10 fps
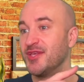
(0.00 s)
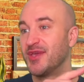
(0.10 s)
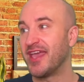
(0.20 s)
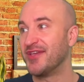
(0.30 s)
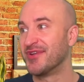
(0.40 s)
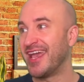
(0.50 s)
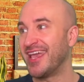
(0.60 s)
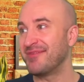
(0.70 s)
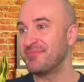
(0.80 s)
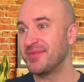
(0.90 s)
you get your
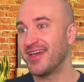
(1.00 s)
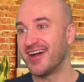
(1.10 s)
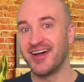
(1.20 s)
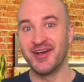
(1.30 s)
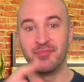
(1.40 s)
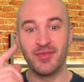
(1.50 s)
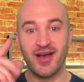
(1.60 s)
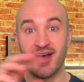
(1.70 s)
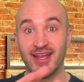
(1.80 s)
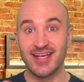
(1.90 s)
name
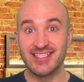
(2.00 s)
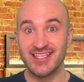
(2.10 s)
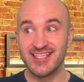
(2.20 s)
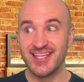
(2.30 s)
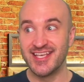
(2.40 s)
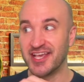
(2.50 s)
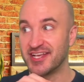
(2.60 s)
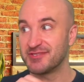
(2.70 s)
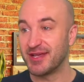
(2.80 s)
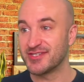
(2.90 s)
highlighted. You
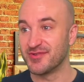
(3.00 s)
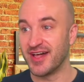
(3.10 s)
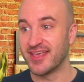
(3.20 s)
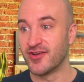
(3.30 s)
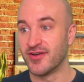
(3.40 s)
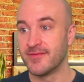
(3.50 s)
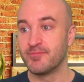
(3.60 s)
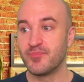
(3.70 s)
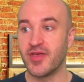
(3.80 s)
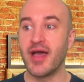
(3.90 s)
get a special icon.